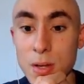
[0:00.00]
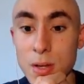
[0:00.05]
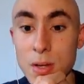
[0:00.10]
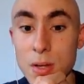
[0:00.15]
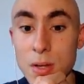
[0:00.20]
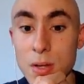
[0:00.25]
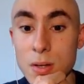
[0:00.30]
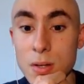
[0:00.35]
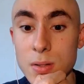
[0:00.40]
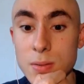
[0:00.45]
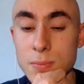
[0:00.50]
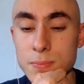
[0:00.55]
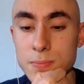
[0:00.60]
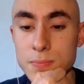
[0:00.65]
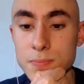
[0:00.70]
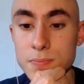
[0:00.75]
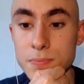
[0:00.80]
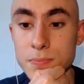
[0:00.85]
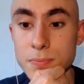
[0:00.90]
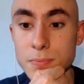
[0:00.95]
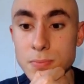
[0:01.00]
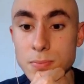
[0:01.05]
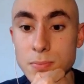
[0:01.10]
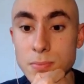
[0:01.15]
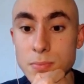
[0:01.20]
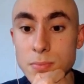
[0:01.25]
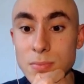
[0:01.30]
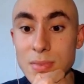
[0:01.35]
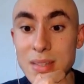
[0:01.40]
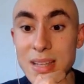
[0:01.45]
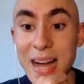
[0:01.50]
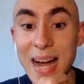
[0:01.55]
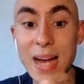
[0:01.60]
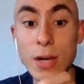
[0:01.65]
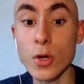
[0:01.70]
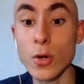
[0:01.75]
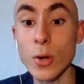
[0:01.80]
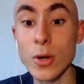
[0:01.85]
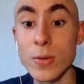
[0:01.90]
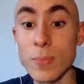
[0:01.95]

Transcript: the Perna then and try to do some damage. I know.